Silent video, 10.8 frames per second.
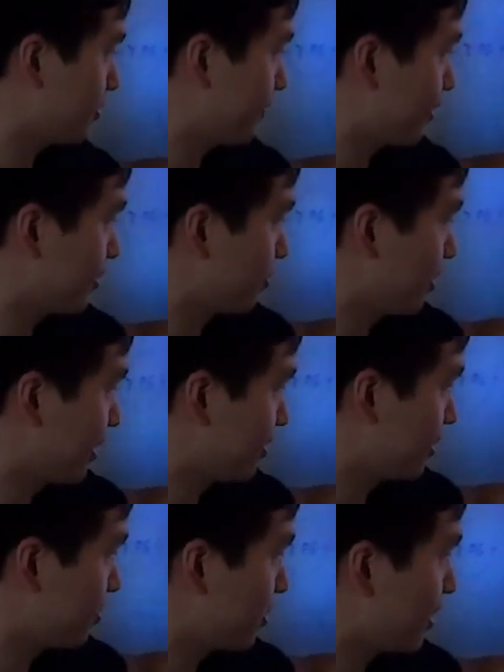first we need
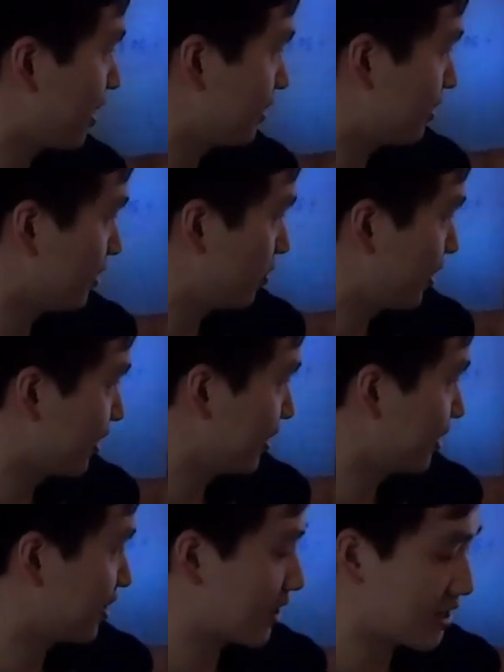this one, and we
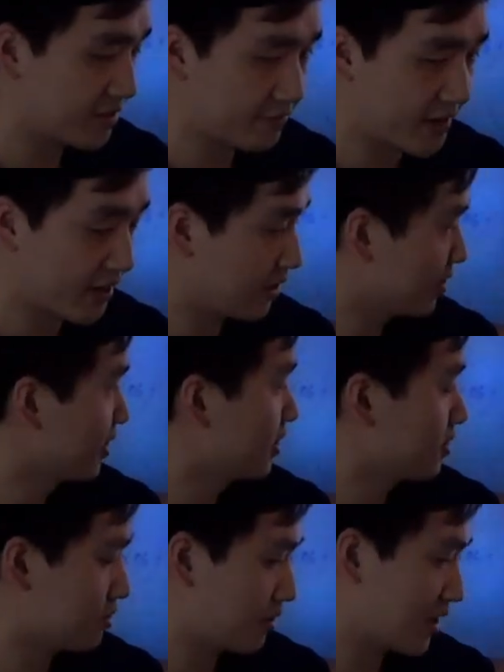need a classifier
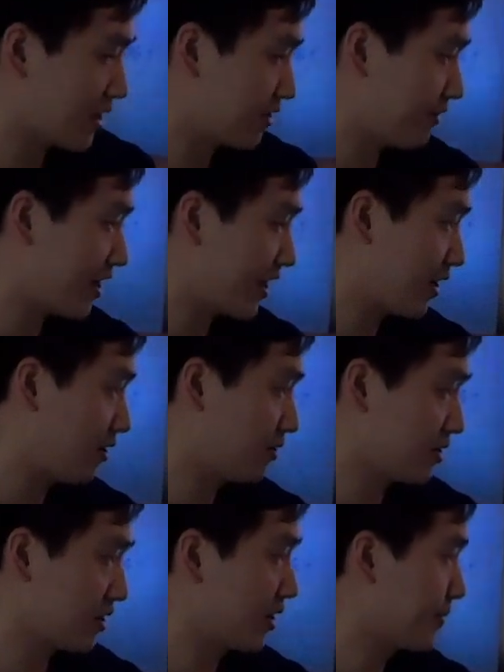to classify all
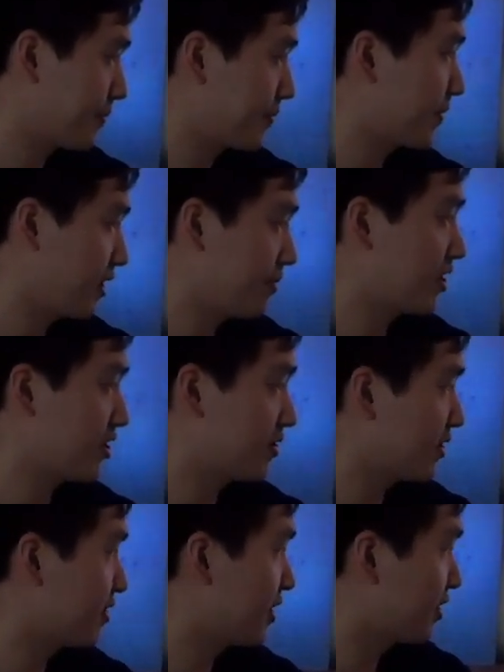the images
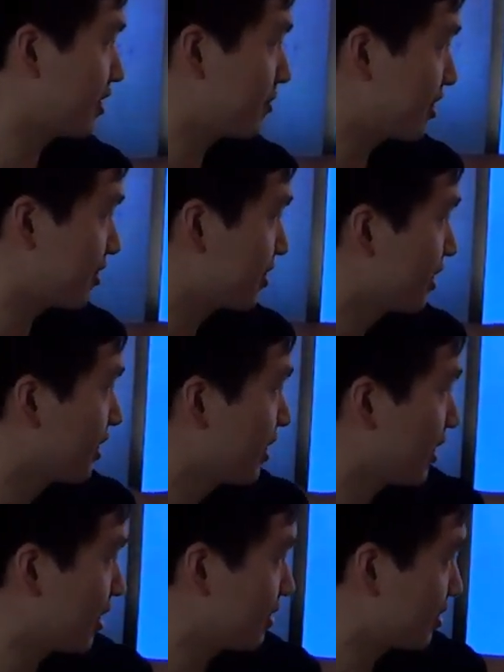in the database
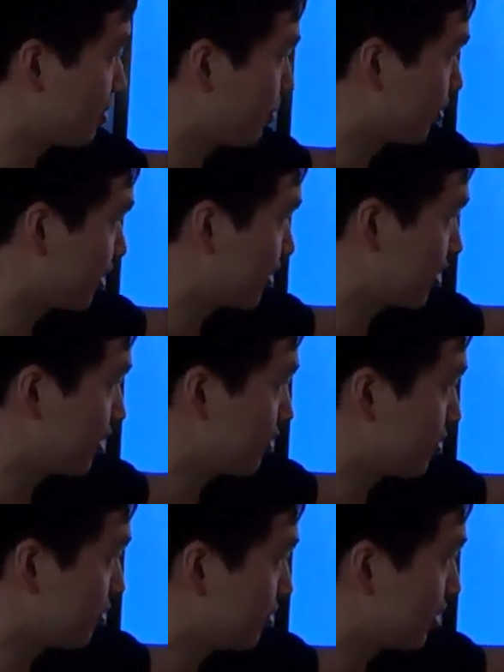and put it
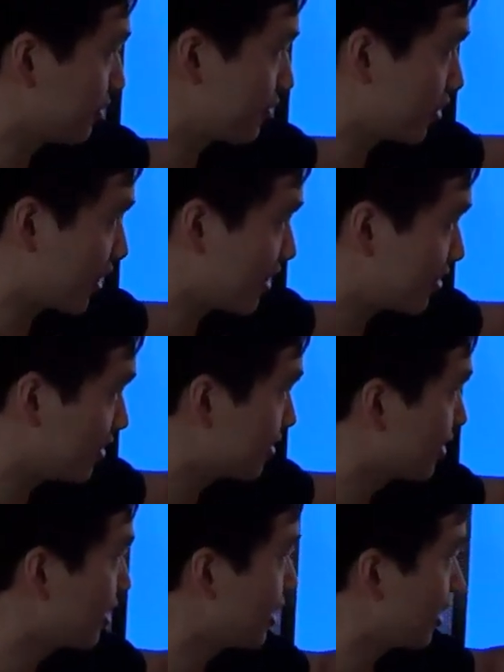into different
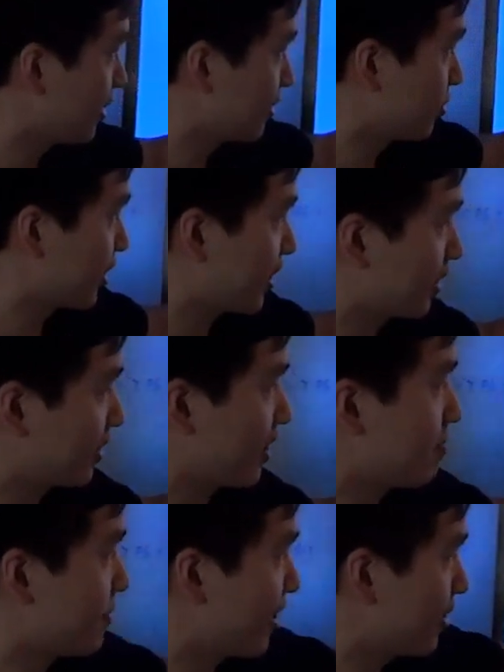classes, and we can
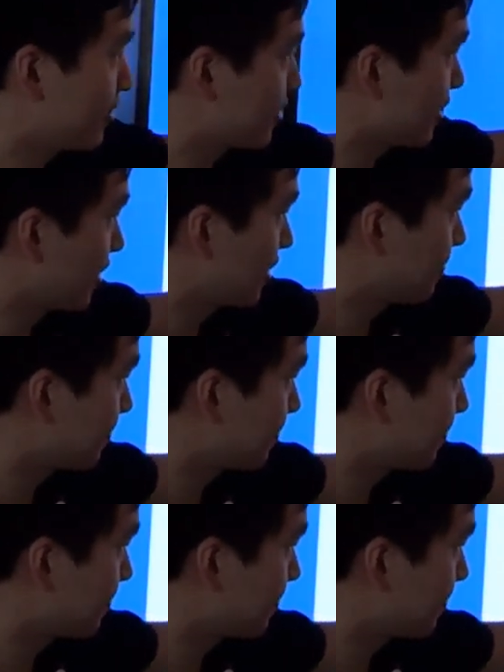compare the